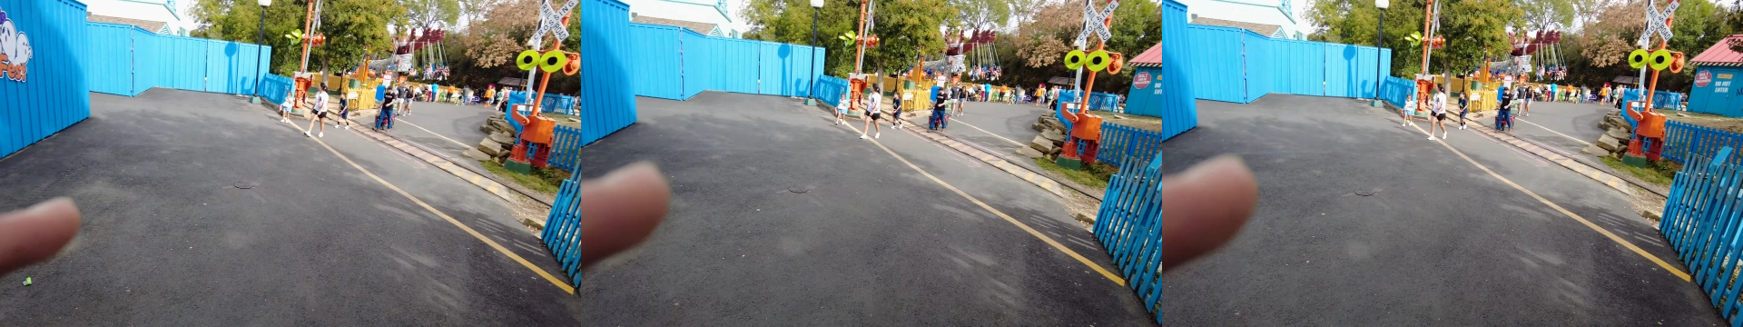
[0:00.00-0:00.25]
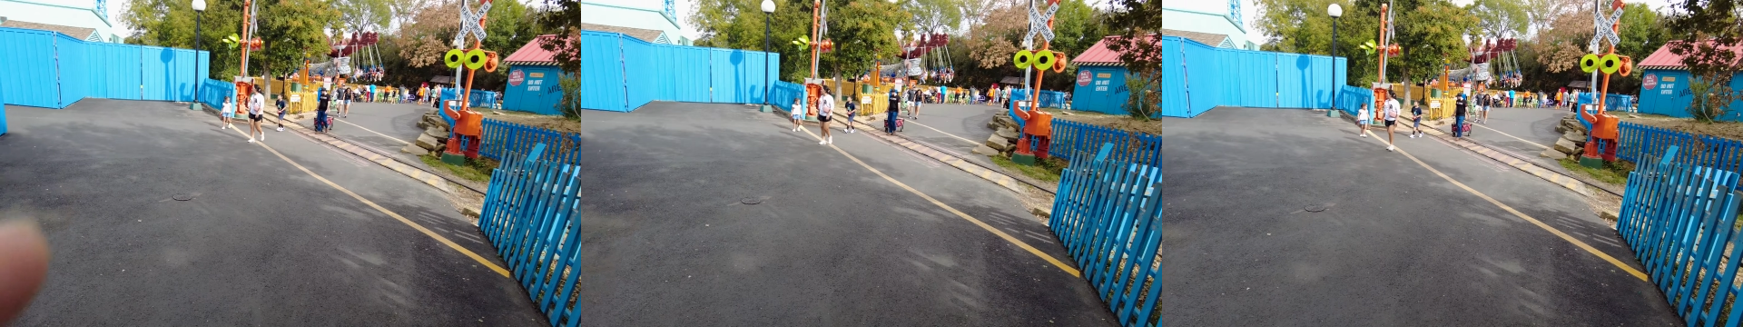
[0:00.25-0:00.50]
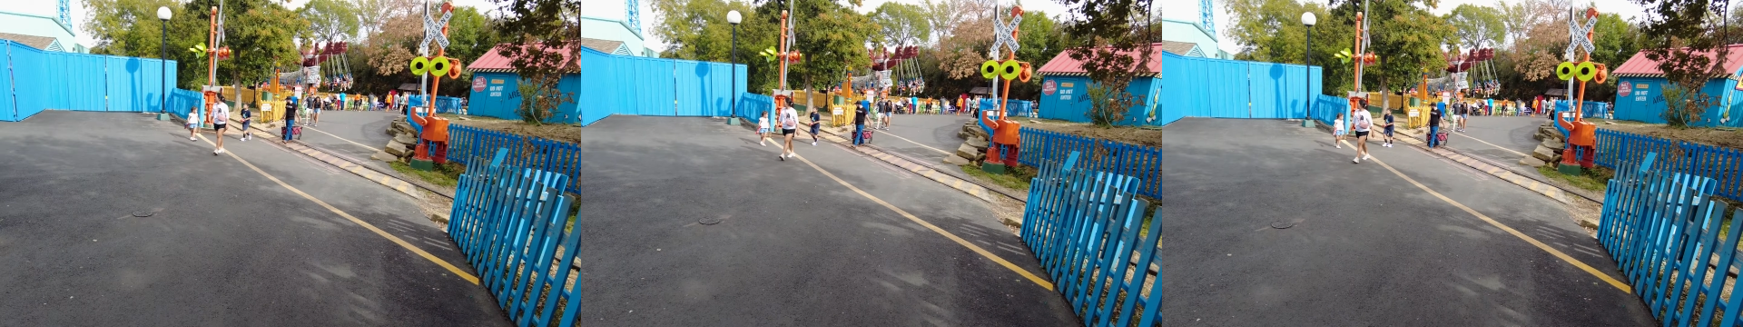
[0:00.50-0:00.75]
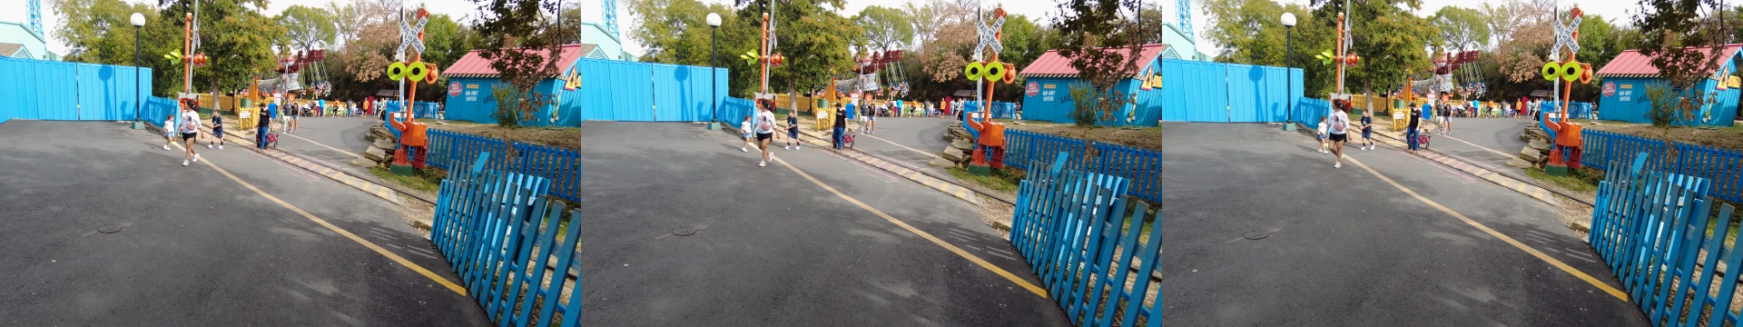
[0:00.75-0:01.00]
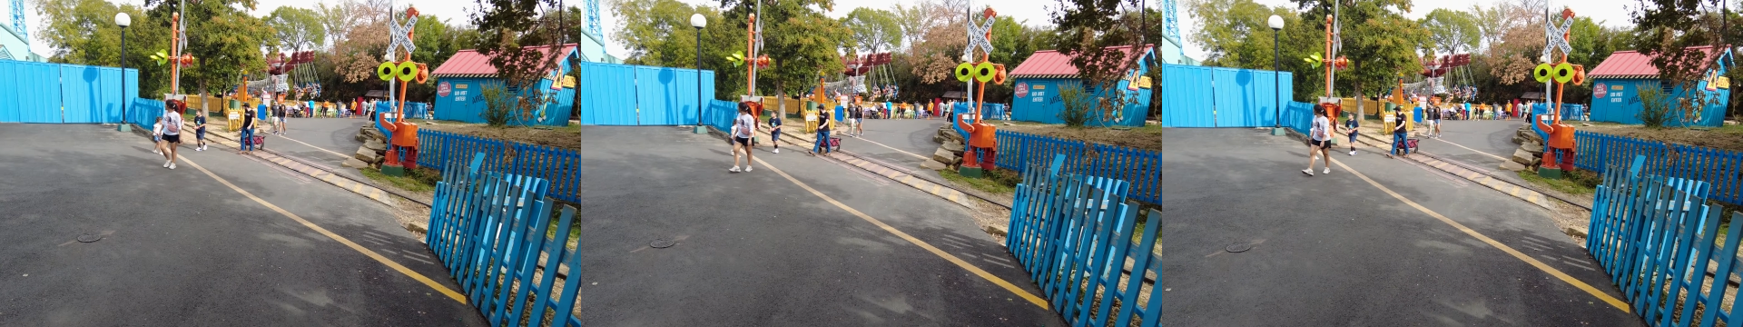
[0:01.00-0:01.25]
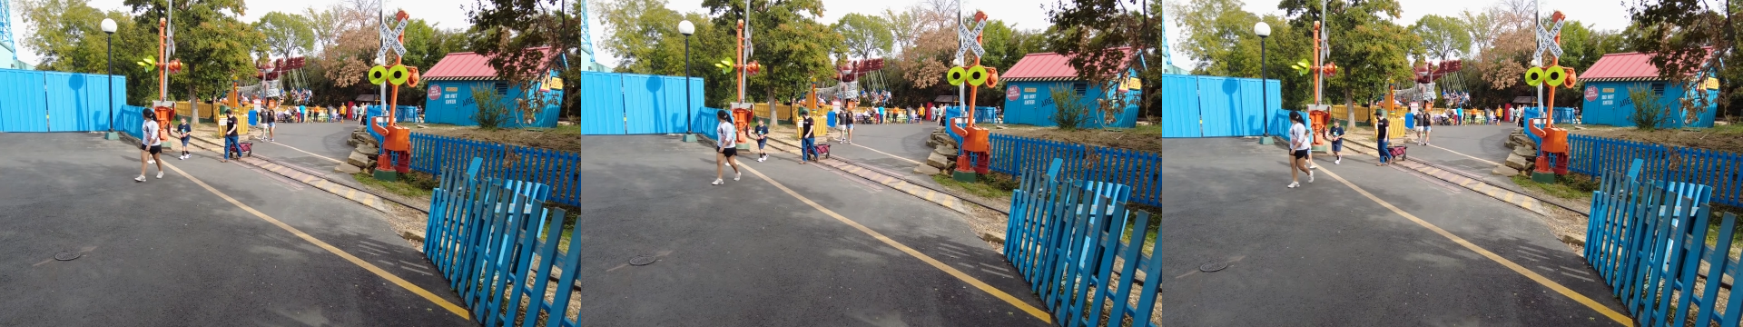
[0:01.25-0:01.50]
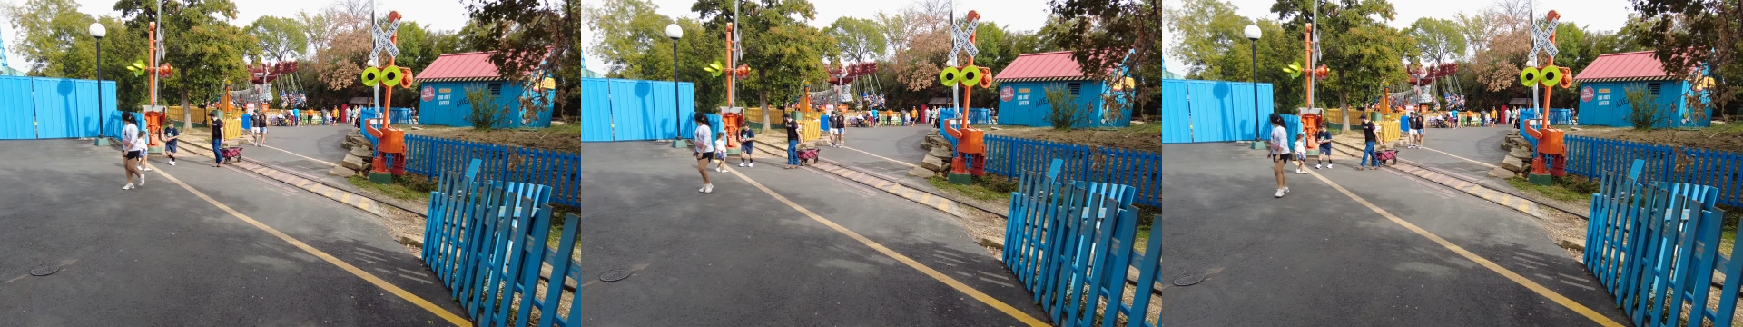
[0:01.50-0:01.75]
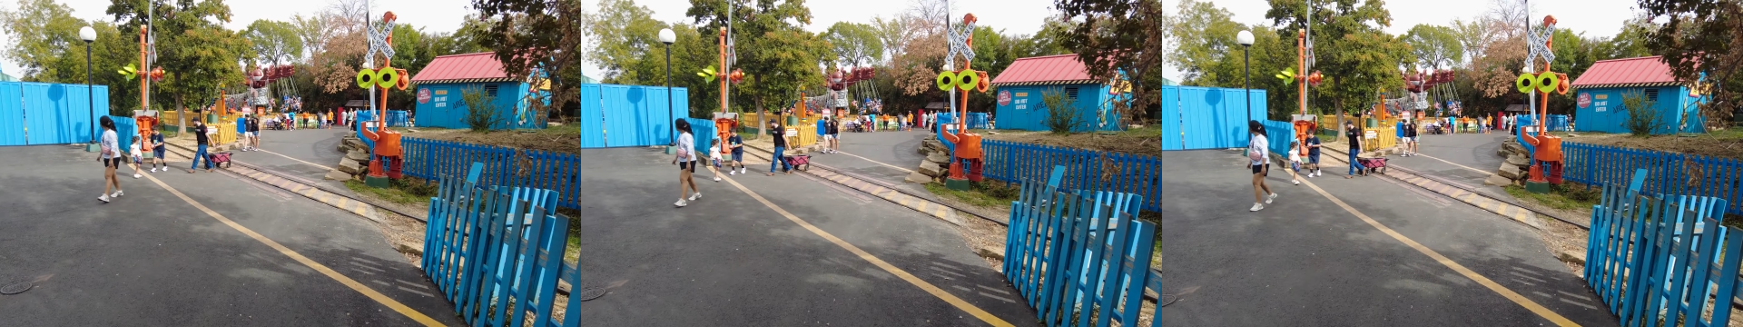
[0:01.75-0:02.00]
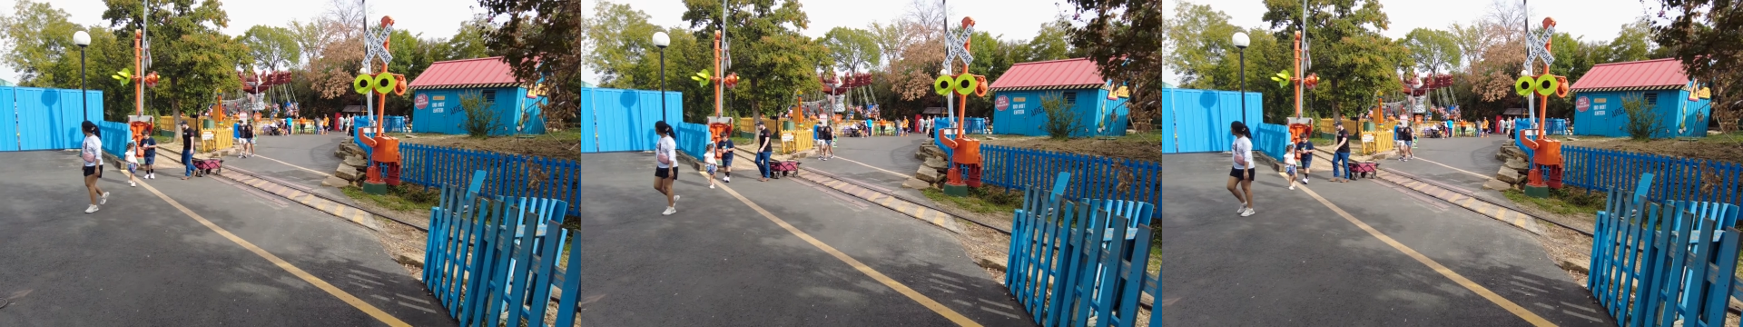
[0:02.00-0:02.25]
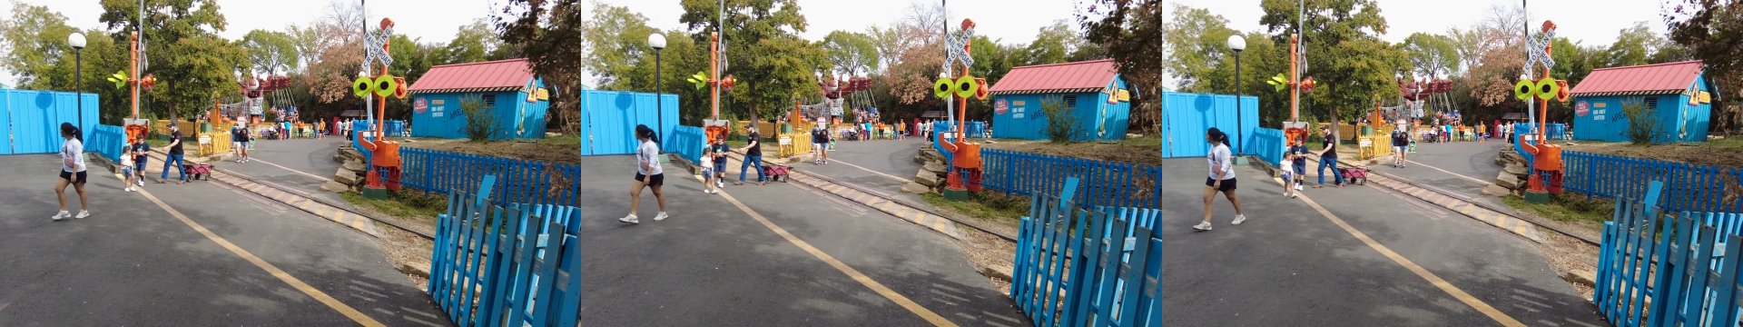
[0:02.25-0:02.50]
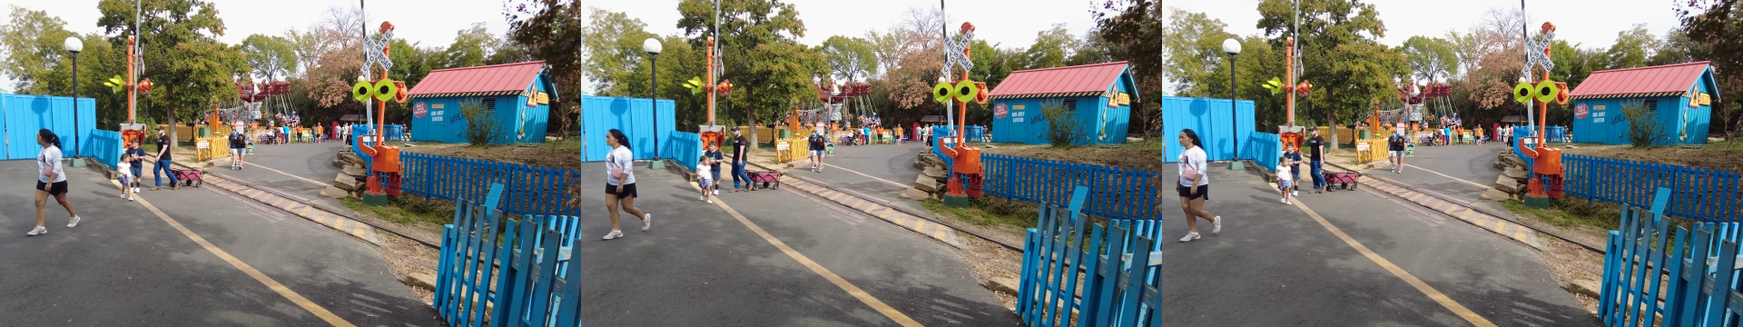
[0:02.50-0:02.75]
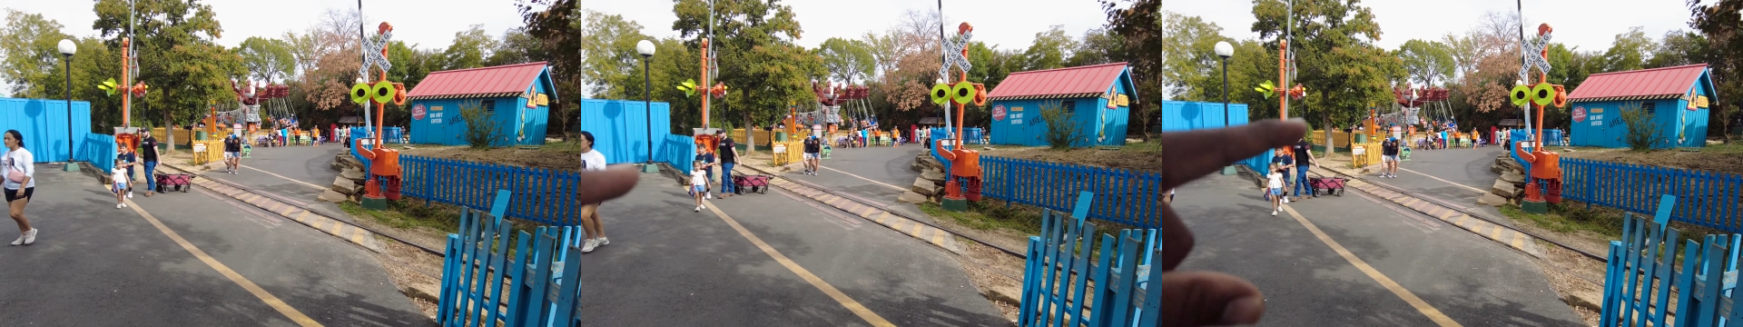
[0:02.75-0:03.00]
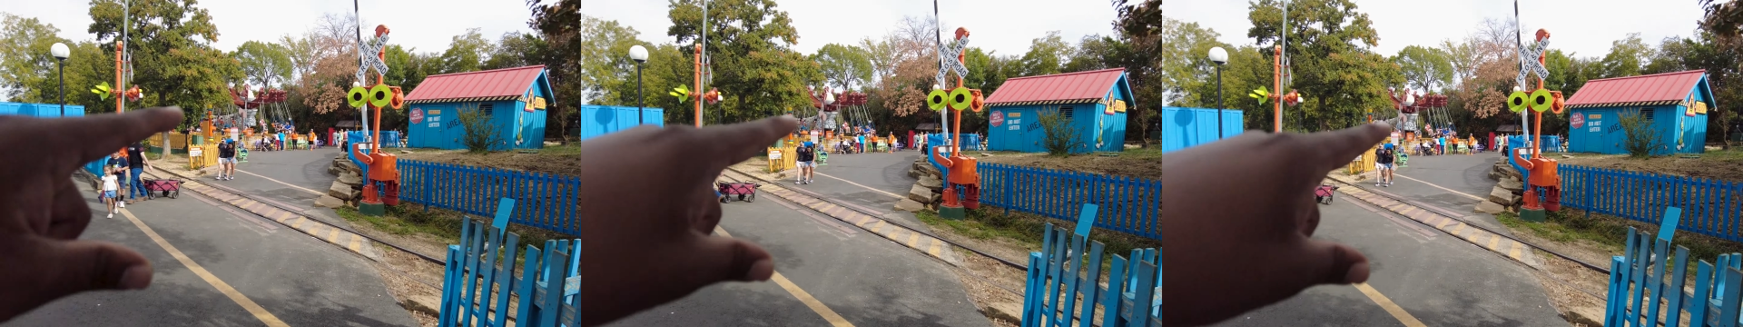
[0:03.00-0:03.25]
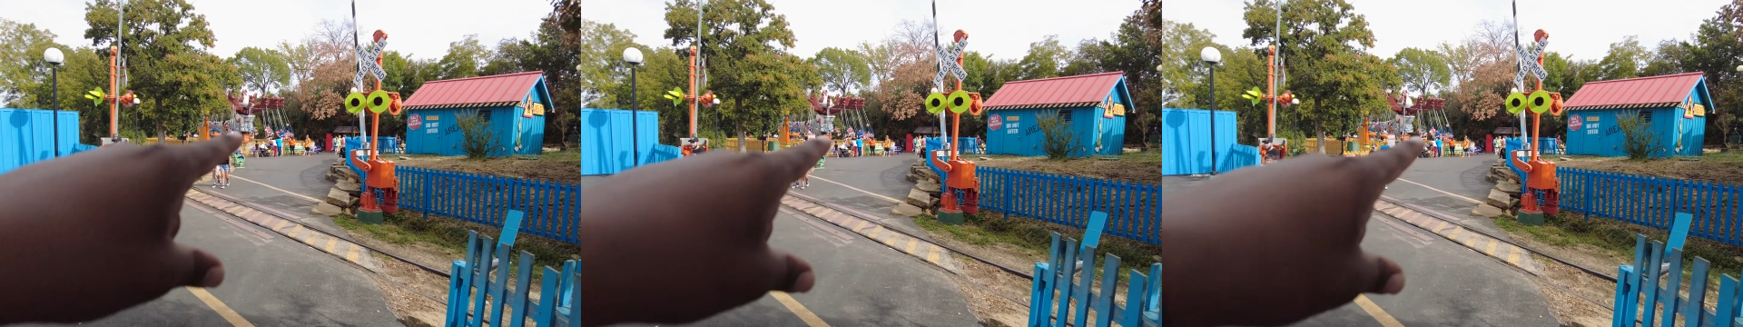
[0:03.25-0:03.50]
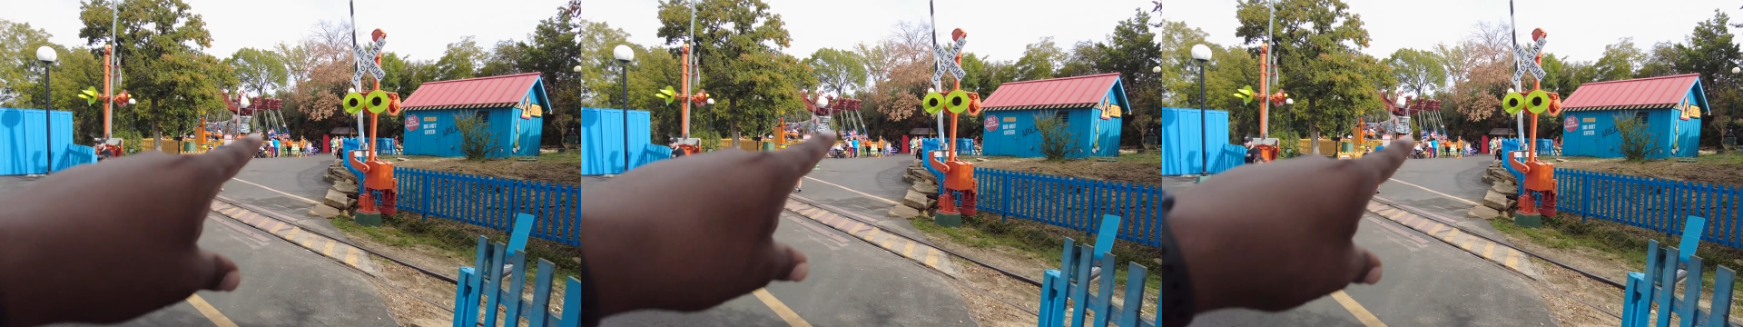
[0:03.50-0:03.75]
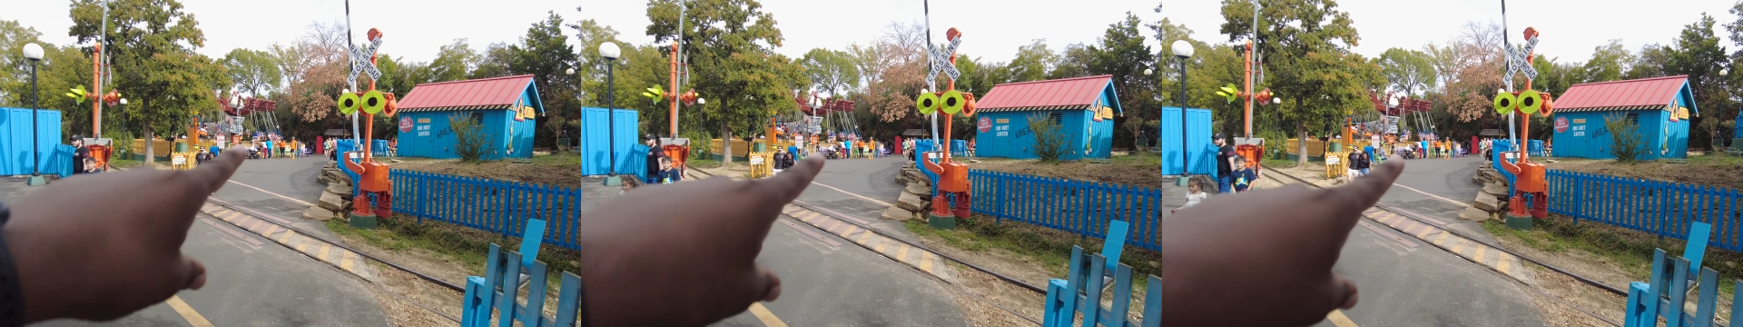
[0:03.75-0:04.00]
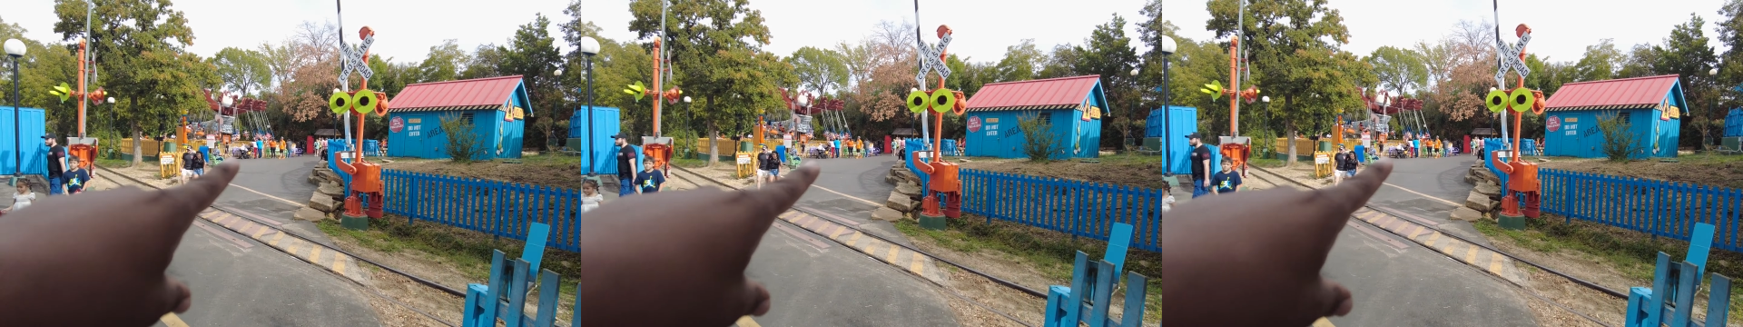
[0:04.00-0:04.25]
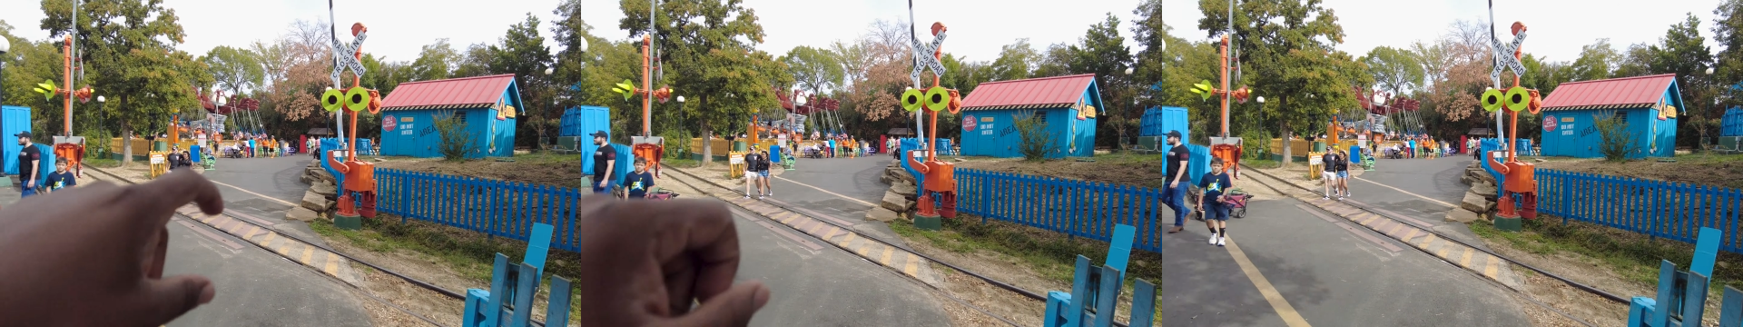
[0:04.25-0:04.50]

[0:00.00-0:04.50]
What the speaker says: No face is visible, so there are no lips to read.